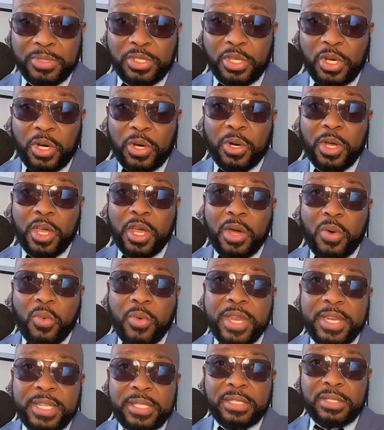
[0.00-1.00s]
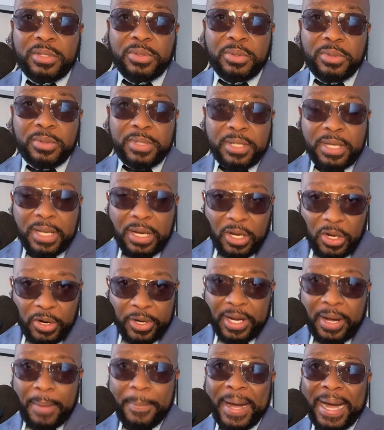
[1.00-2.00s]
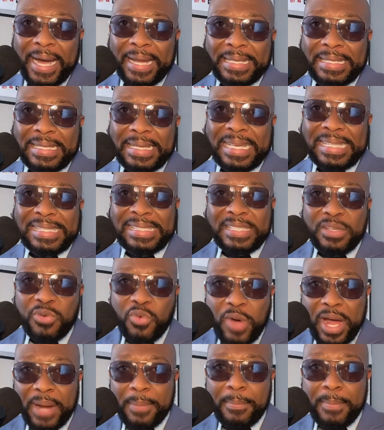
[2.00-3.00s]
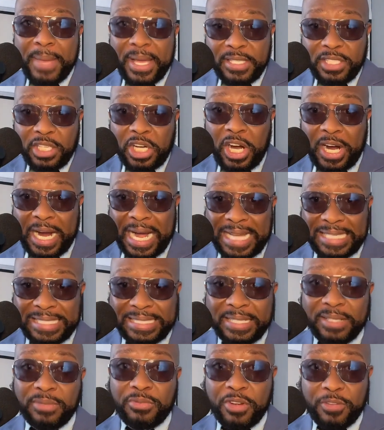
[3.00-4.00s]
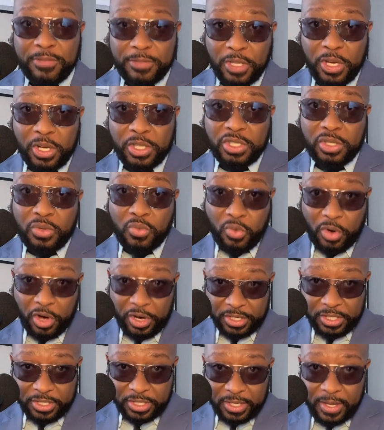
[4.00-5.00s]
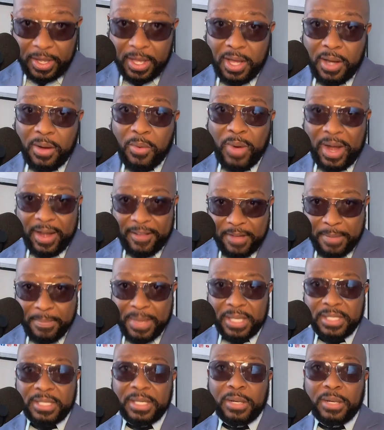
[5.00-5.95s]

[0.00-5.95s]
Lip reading: So we need to learn our body and see what makes our acid reflux worse. Whatever makes